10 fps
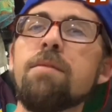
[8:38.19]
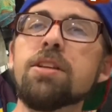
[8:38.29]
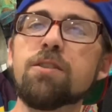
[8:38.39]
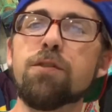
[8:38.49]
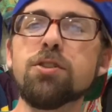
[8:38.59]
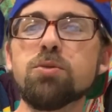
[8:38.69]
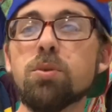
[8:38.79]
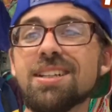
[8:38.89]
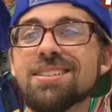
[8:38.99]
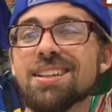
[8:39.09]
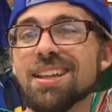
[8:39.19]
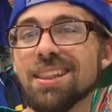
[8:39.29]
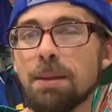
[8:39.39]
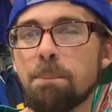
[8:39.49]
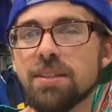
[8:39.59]
This first is an
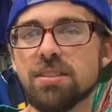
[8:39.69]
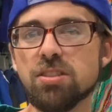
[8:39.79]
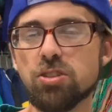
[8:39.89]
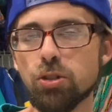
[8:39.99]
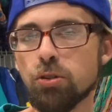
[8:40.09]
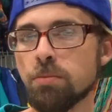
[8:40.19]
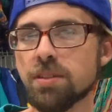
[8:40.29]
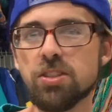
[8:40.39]
Olympus Zoom.